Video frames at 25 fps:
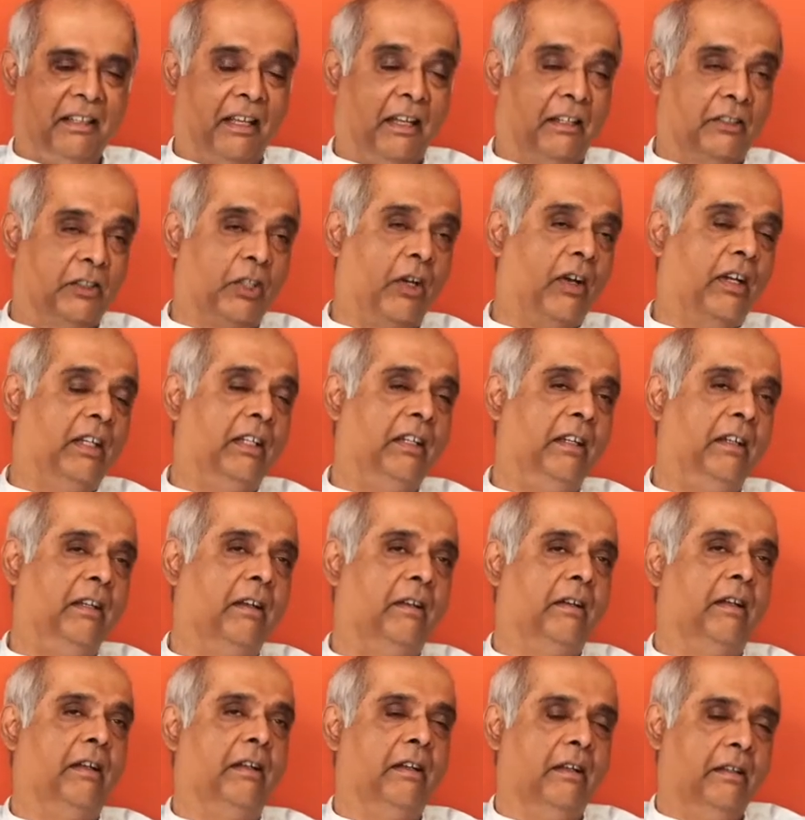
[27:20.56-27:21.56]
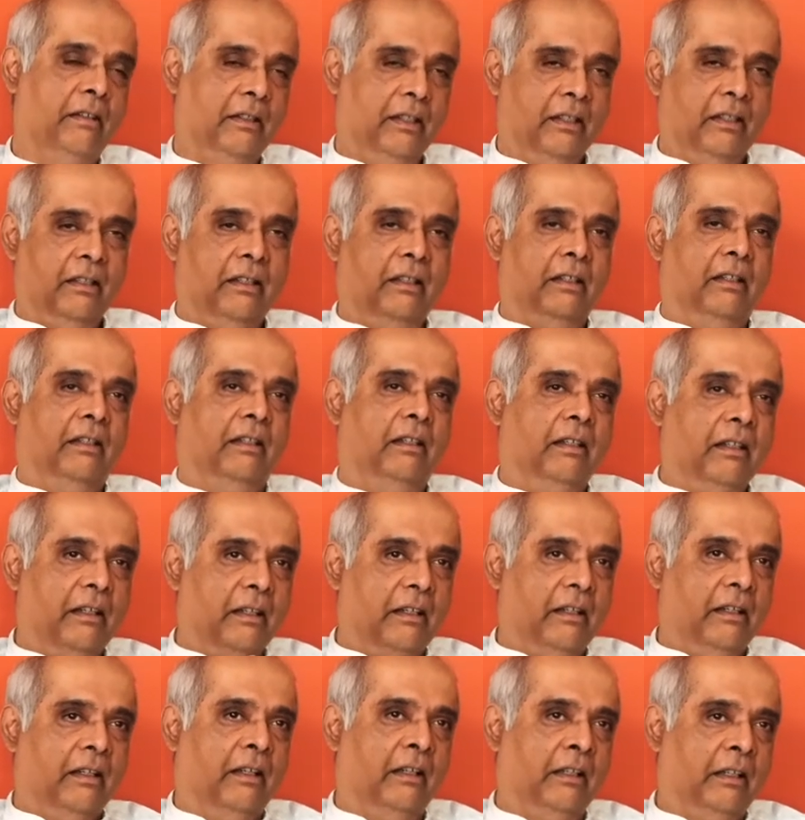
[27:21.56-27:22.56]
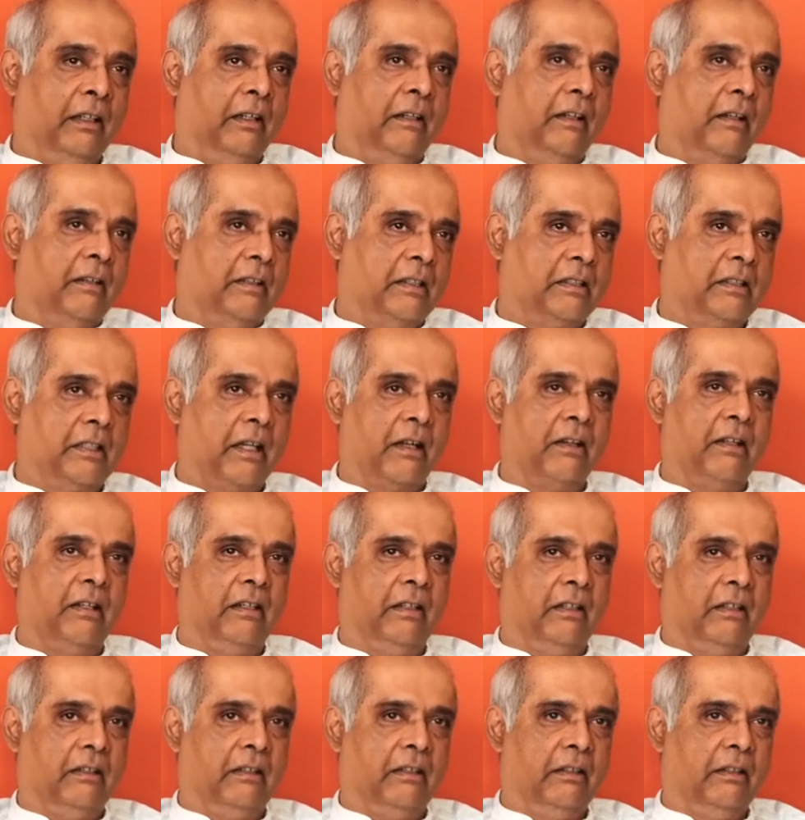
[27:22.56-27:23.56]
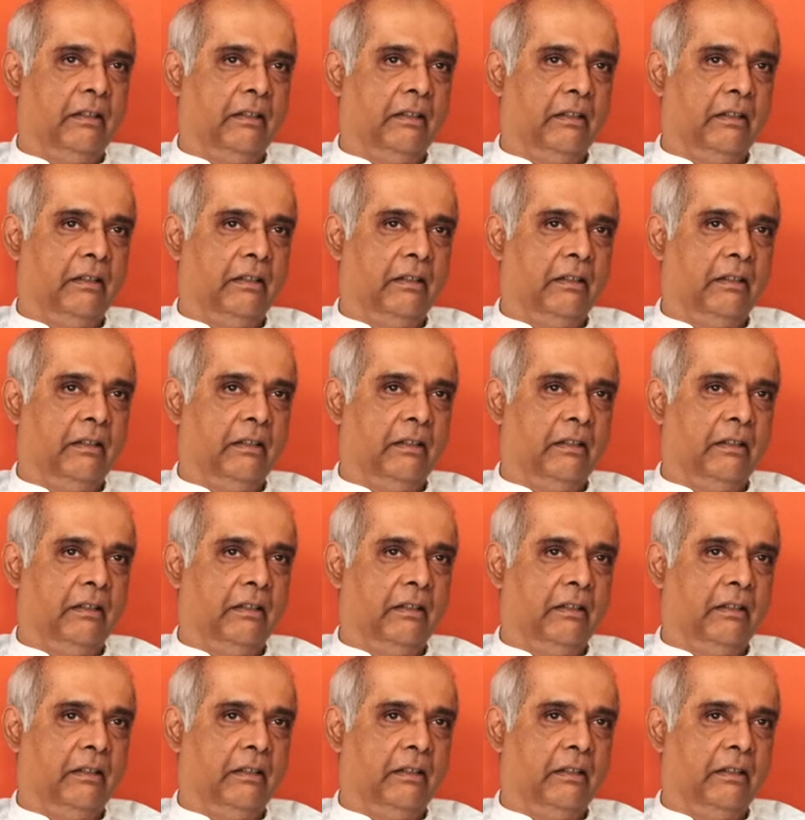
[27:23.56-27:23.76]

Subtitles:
Yeah, so I needed a steady